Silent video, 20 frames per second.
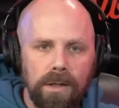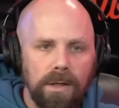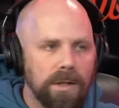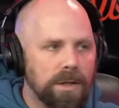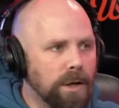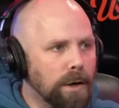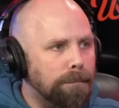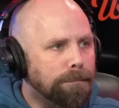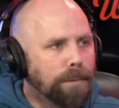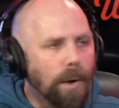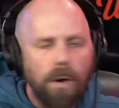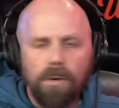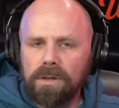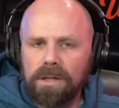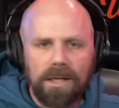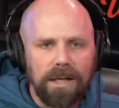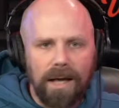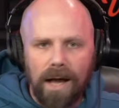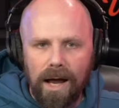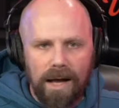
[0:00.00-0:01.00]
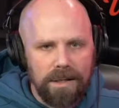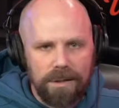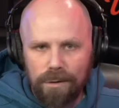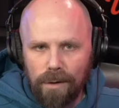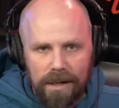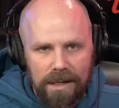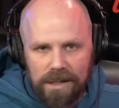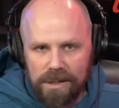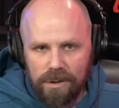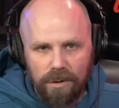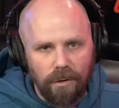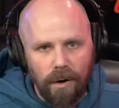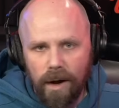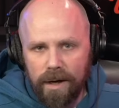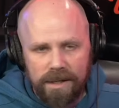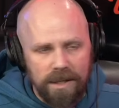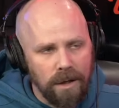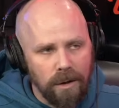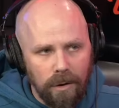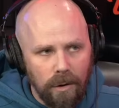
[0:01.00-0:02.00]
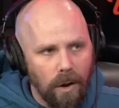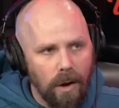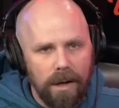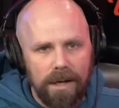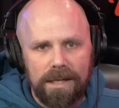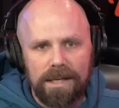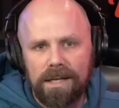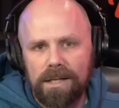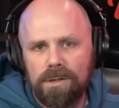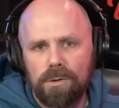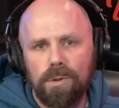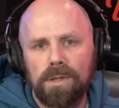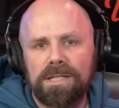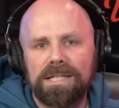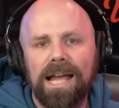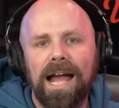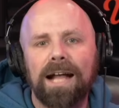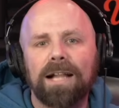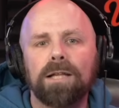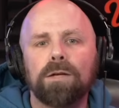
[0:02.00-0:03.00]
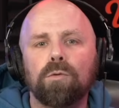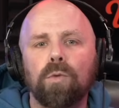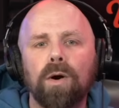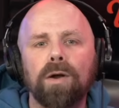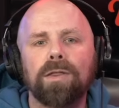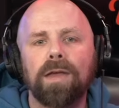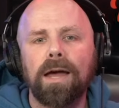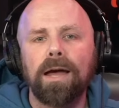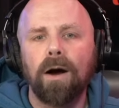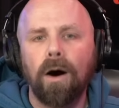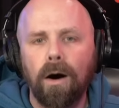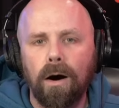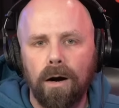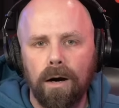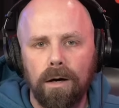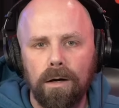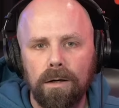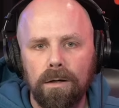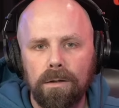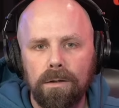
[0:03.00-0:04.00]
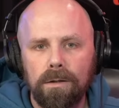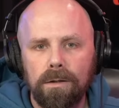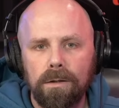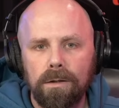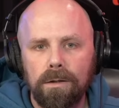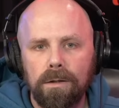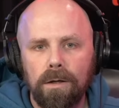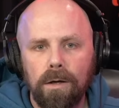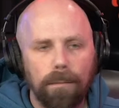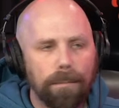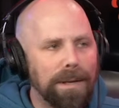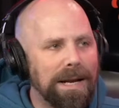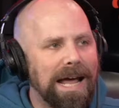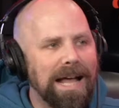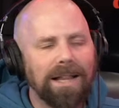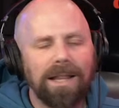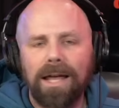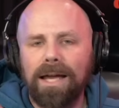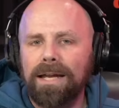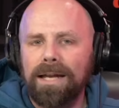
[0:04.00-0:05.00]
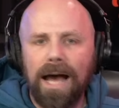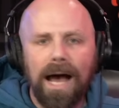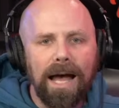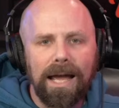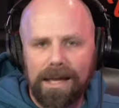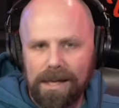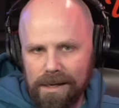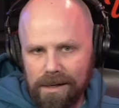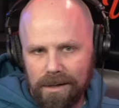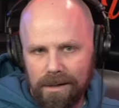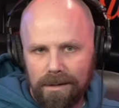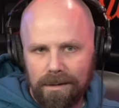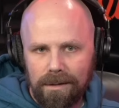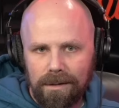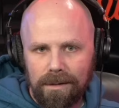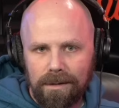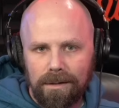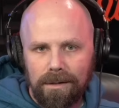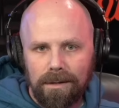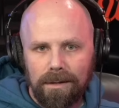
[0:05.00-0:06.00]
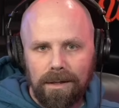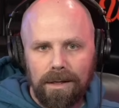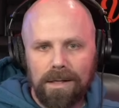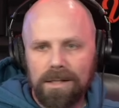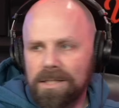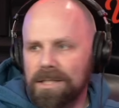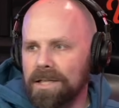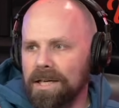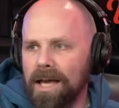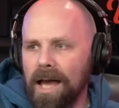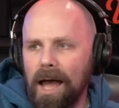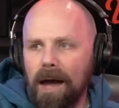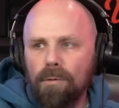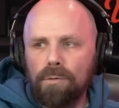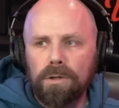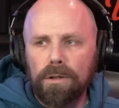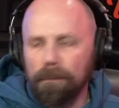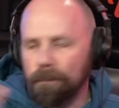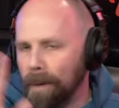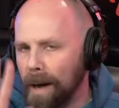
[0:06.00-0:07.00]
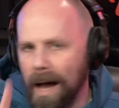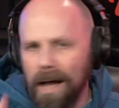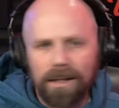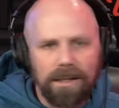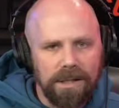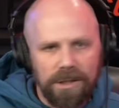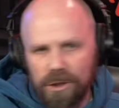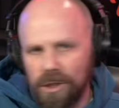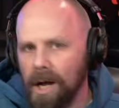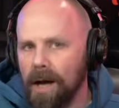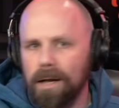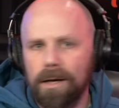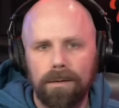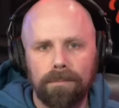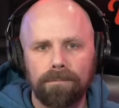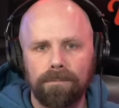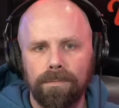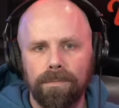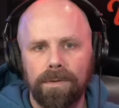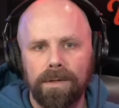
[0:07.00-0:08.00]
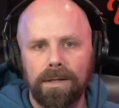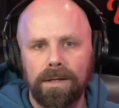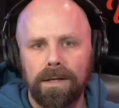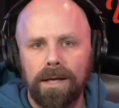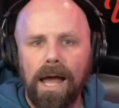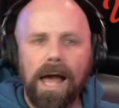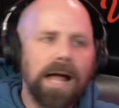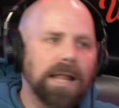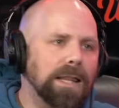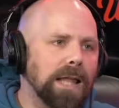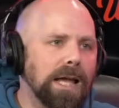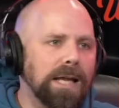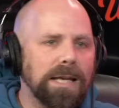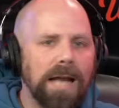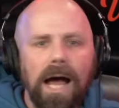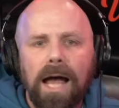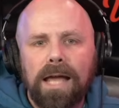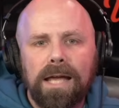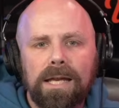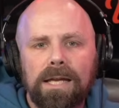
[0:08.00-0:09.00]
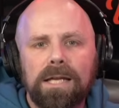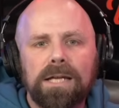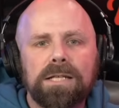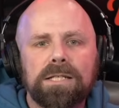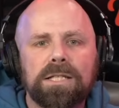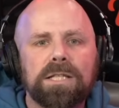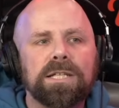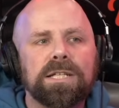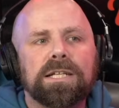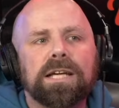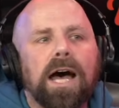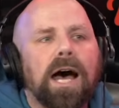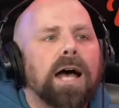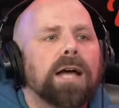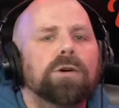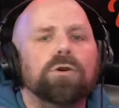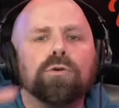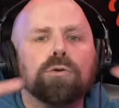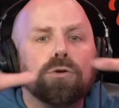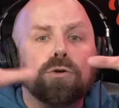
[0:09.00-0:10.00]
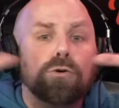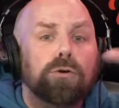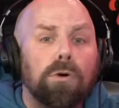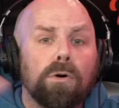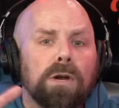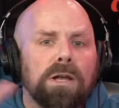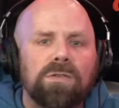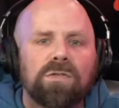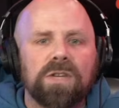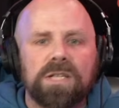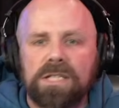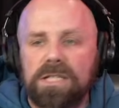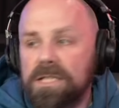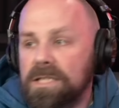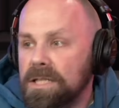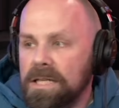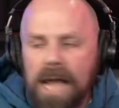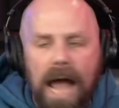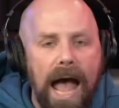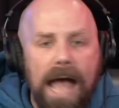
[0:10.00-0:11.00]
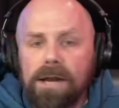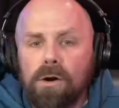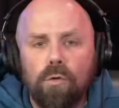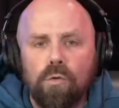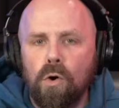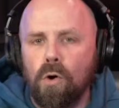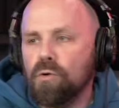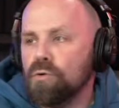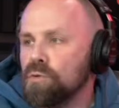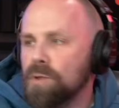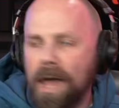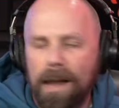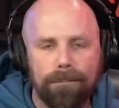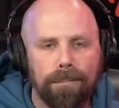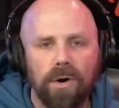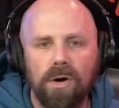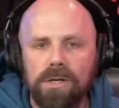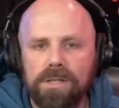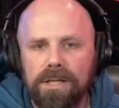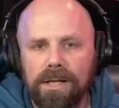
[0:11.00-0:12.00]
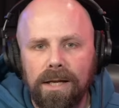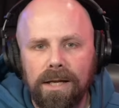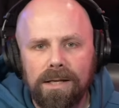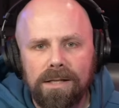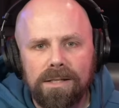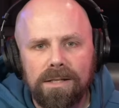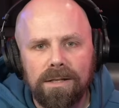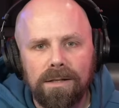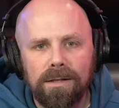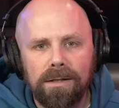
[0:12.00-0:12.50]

They're both the guys who had to scratch and claw to get to exactly where they are. But LA Knight is the guy with the polish on him. LA Knight is the guy who you don't even see. I don't know who that person is.